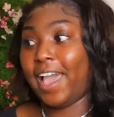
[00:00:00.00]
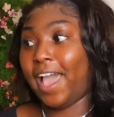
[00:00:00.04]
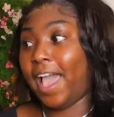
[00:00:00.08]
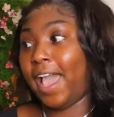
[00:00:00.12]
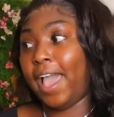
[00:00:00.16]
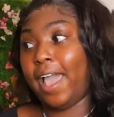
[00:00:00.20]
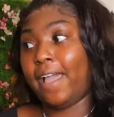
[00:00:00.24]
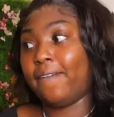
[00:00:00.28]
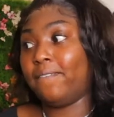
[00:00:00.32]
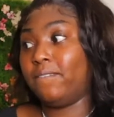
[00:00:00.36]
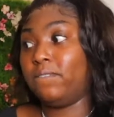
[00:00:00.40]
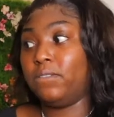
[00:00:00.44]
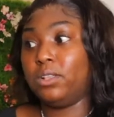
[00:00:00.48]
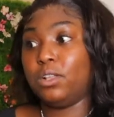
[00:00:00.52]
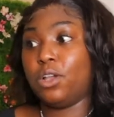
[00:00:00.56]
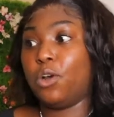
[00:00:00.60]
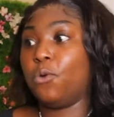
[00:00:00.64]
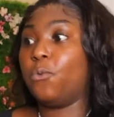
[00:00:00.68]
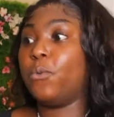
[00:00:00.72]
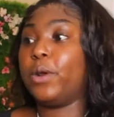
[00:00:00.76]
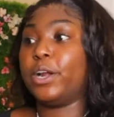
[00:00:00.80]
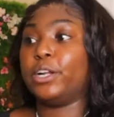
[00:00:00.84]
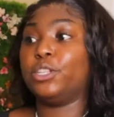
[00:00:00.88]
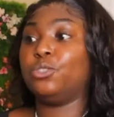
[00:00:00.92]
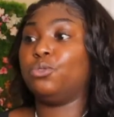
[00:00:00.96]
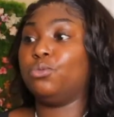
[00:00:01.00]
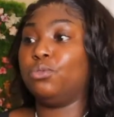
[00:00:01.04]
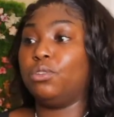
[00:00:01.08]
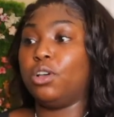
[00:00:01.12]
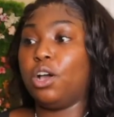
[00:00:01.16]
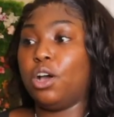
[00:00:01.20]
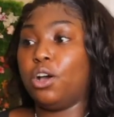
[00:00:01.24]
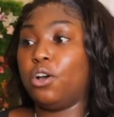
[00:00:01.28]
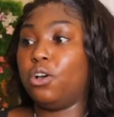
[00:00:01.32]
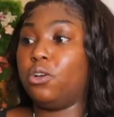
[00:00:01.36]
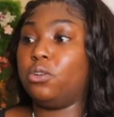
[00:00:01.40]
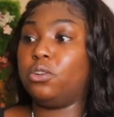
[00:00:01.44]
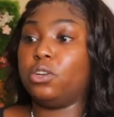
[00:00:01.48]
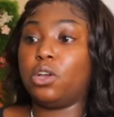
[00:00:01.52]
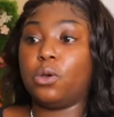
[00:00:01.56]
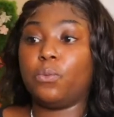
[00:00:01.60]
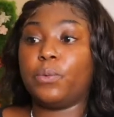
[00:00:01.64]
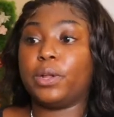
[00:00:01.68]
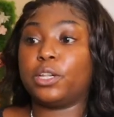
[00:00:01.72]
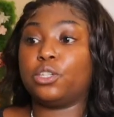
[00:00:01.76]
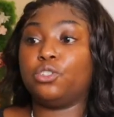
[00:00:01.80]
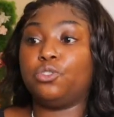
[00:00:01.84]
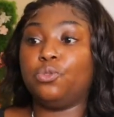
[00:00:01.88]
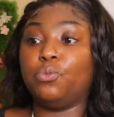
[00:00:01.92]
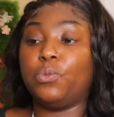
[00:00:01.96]
I have nowhere to go,
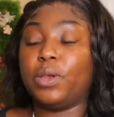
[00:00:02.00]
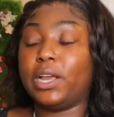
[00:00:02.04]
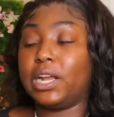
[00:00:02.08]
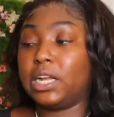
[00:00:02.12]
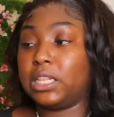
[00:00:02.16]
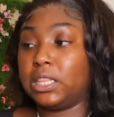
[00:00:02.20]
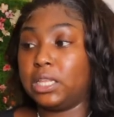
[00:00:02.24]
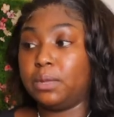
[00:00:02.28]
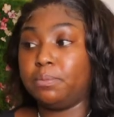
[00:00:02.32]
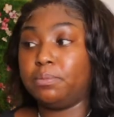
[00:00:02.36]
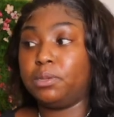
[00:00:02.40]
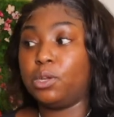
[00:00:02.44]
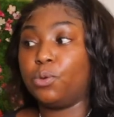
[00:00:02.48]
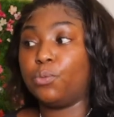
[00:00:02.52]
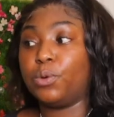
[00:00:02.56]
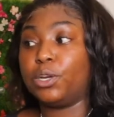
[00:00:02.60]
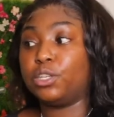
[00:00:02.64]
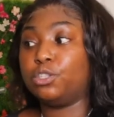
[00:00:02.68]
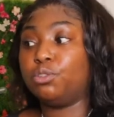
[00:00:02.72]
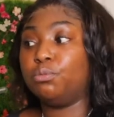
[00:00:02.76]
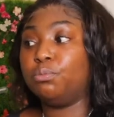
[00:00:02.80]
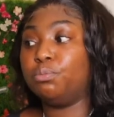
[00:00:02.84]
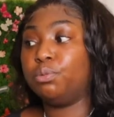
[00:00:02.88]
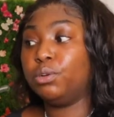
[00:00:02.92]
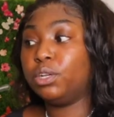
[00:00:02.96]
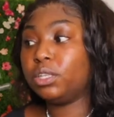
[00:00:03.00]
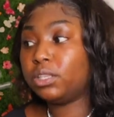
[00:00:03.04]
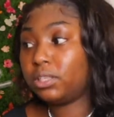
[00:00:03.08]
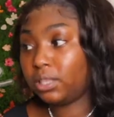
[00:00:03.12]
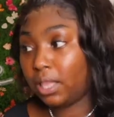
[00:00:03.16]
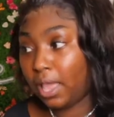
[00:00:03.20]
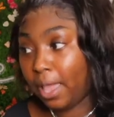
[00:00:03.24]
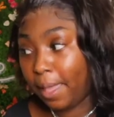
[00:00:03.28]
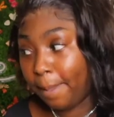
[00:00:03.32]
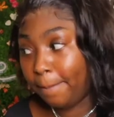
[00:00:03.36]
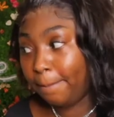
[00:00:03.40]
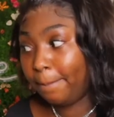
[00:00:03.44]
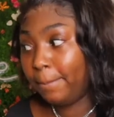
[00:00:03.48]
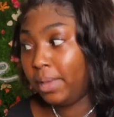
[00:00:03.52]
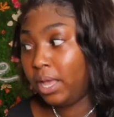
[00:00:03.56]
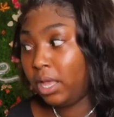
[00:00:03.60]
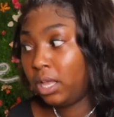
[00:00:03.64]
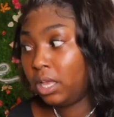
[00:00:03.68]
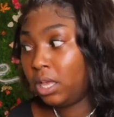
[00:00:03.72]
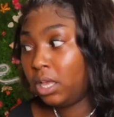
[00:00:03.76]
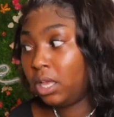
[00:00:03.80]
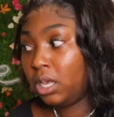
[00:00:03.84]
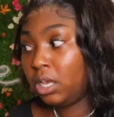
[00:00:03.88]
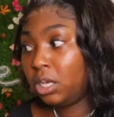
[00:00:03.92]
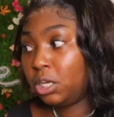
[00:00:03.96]
nowhere to wear them, nowhere to put them,
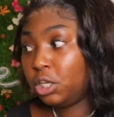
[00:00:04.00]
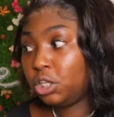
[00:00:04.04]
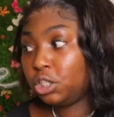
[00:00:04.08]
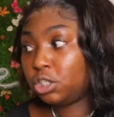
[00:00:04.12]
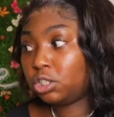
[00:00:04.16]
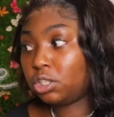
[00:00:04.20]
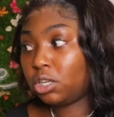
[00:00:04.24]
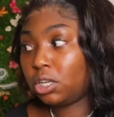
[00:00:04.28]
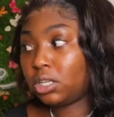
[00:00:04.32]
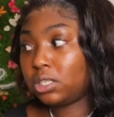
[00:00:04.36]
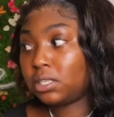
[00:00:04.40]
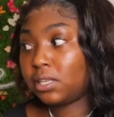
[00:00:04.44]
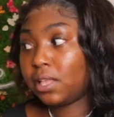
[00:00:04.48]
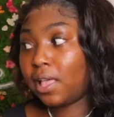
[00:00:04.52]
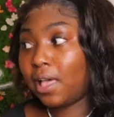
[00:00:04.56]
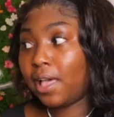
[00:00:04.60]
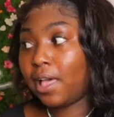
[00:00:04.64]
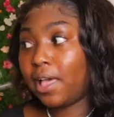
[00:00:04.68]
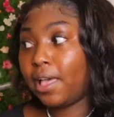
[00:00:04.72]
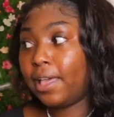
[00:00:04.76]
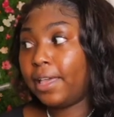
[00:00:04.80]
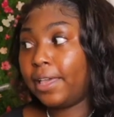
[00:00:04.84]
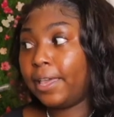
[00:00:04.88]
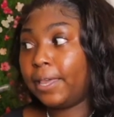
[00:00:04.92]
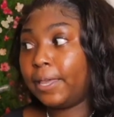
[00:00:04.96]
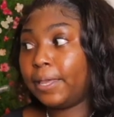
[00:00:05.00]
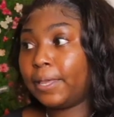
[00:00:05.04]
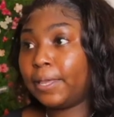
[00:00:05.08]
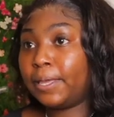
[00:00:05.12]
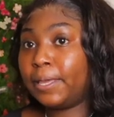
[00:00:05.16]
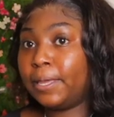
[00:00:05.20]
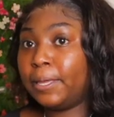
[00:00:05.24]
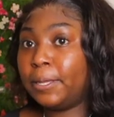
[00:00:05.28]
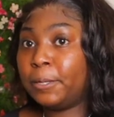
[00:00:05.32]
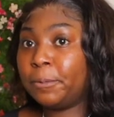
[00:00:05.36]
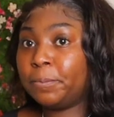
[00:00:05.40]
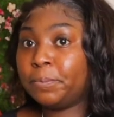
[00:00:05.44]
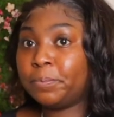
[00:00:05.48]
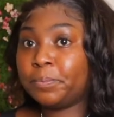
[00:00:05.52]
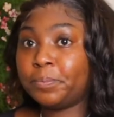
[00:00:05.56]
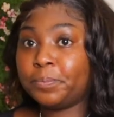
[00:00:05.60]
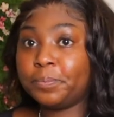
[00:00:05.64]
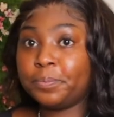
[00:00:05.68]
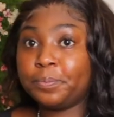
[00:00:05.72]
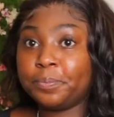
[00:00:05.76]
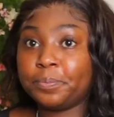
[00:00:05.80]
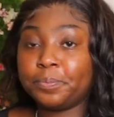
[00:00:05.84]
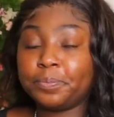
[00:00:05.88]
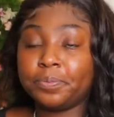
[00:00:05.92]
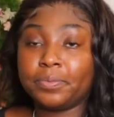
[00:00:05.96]
so it's like
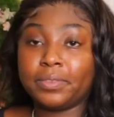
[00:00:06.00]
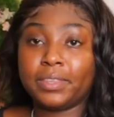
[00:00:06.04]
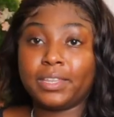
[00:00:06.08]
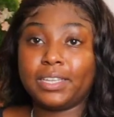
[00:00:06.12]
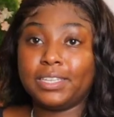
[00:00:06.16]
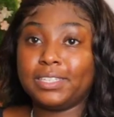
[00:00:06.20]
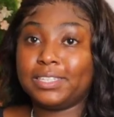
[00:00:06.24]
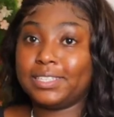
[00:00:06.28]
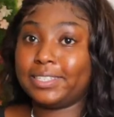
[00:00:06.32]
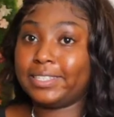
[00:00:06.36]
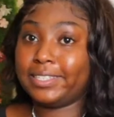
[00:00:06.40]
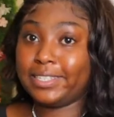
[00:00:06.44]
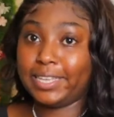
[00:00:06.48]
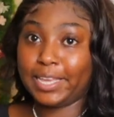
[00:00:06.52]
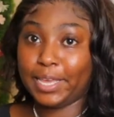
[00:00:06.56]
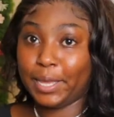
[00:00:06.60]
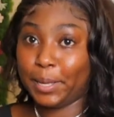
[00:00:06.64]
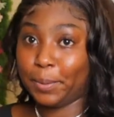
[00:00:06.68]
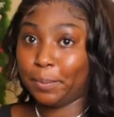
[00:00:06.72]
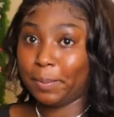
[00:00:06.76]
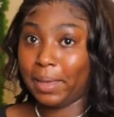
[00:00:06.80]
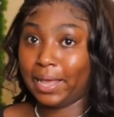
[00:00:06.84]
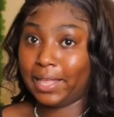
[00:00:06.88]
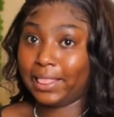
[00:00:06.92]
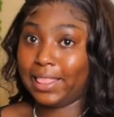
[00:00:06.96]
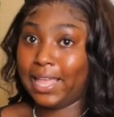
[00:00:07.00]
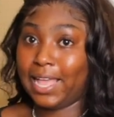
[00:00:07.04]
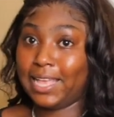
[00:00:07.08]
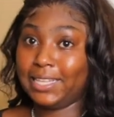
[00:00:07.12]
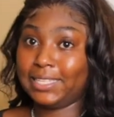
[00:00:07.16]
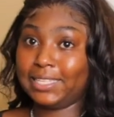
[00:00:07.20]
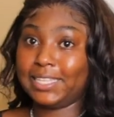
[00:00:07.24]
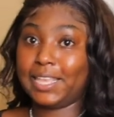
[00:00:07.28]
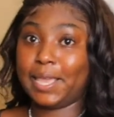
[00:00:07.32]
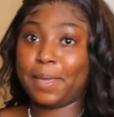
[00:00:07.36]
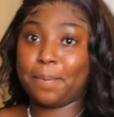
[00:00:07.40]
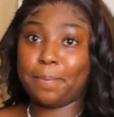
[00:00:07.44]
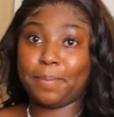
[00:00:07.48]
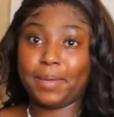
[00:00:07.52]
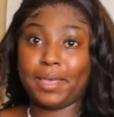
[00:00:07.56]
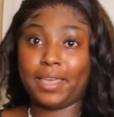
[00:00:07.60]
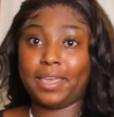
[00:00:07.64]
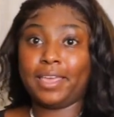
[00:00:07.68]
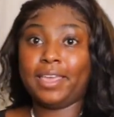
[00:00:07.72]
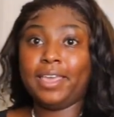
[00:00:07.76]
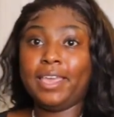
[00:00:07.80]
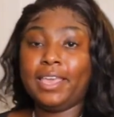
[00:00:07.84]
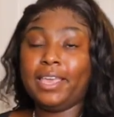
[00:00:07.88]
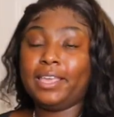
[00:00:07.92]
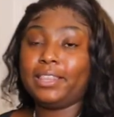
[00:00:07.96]
just in my closet.
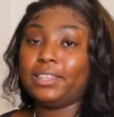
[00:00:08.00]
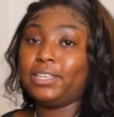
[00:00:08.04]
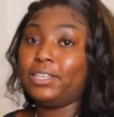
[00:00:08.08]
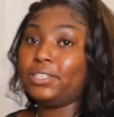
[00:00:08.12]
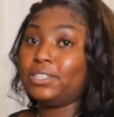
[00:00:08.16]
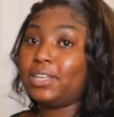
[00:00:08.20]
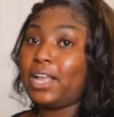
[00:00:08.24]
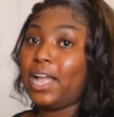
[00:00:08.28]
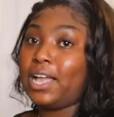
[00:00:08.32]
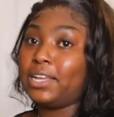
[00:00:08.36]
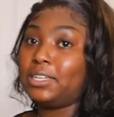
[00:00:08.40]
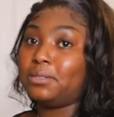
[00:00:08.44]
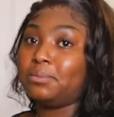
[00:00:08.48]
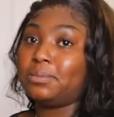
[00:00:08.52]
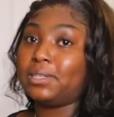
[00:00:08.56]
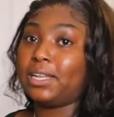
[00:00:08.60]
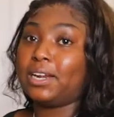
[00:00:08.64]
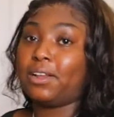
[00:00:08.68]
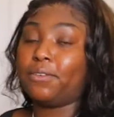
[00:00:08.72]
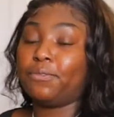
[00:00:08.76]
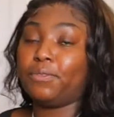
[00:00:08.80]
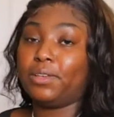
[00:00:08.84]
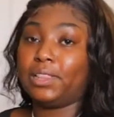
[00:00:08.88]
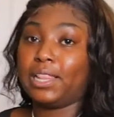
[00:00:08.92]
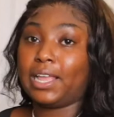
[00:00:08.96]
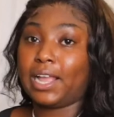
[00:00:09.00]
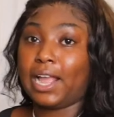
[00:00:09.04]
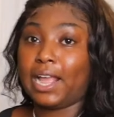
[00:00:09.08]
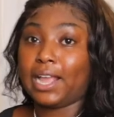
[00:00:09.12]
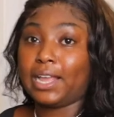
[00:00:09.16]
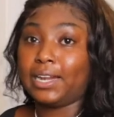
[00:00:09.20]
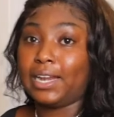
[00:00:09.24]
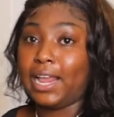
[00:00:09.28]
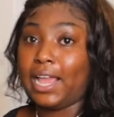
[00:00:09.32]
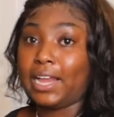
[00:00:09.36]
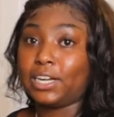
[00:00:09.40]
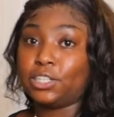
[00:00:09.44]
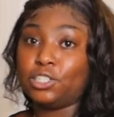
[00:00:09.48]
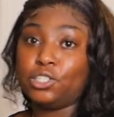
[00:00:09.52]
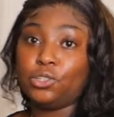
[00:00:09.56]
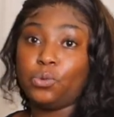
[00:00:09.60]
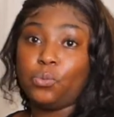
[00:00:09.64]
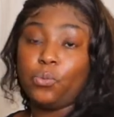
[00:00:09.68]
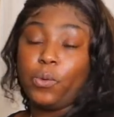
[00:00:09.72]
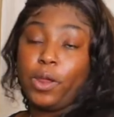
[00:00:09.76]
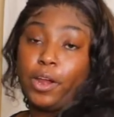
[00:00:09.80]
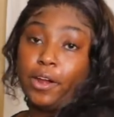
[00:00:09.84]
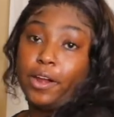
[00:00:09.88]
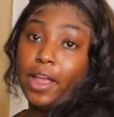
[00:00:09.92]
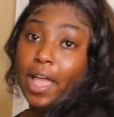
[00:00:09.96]
But these are items that I feel like I can actually
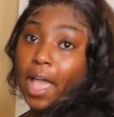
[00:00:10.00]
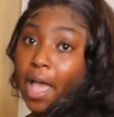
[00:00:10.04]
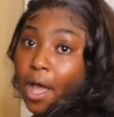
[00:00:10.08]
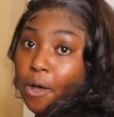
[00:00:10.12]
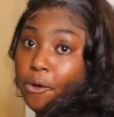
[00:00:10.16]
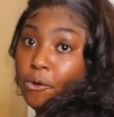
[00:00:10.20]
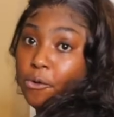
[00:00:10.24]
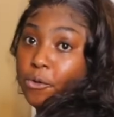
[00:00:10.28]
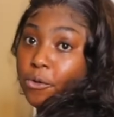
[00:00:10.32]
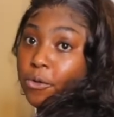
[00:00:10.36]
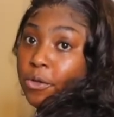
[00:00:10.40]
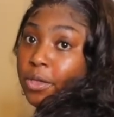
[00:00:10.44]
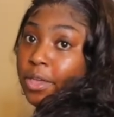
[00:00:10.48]
wear out.